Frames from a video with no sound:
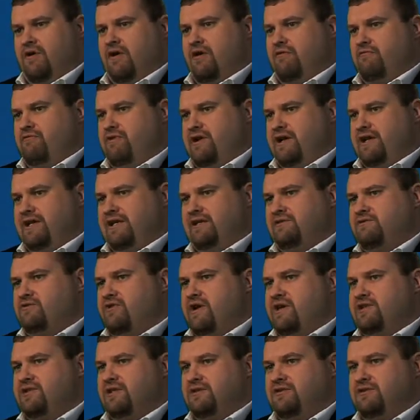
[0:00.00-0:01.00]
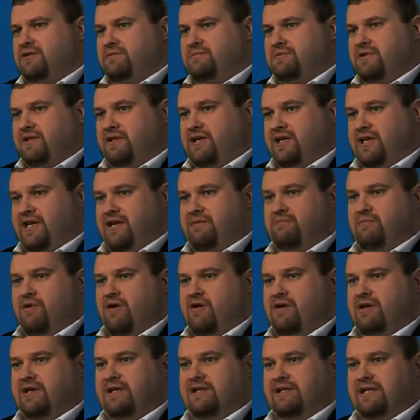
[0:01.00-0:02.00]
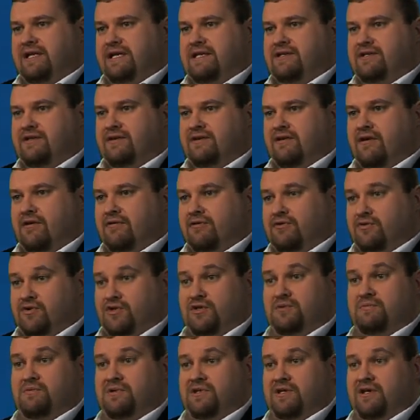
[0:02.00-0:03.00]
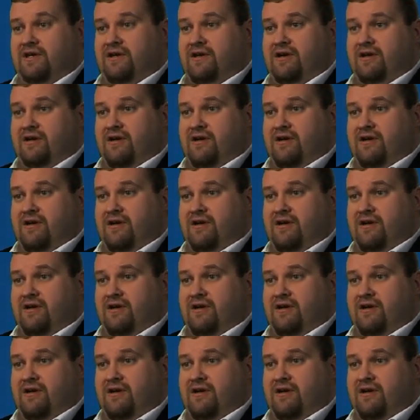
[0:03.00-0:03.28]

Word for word: are really addressing some of the key market needs that our customers